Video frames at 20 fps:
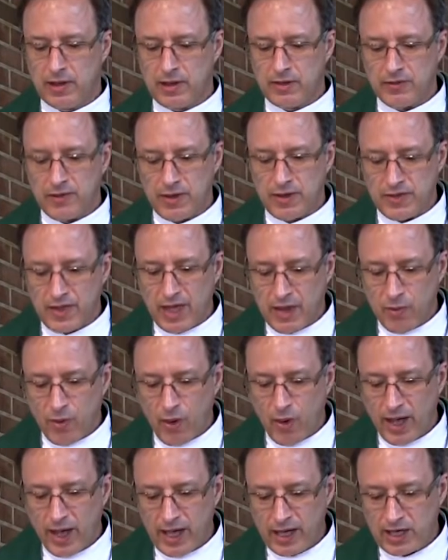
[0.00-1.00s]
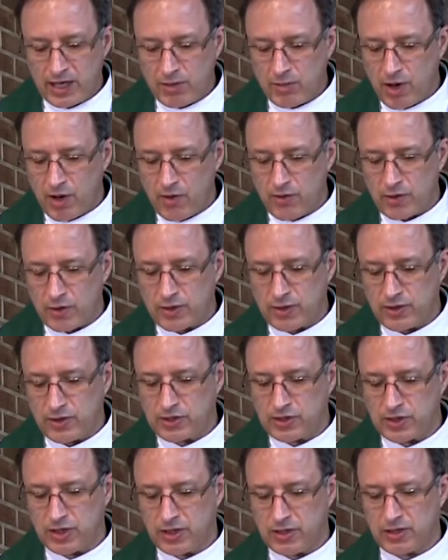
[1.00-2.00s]
Then they will hand him over to the
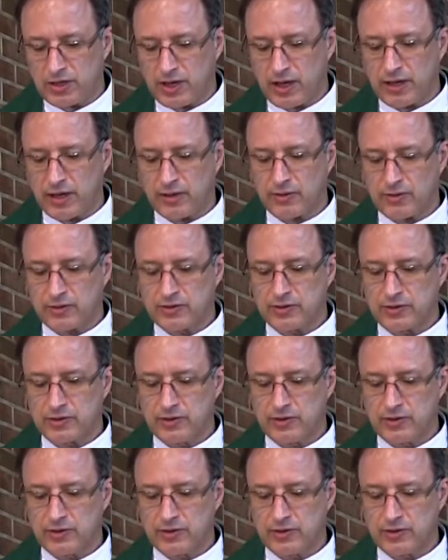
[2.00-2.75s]
Gentiles.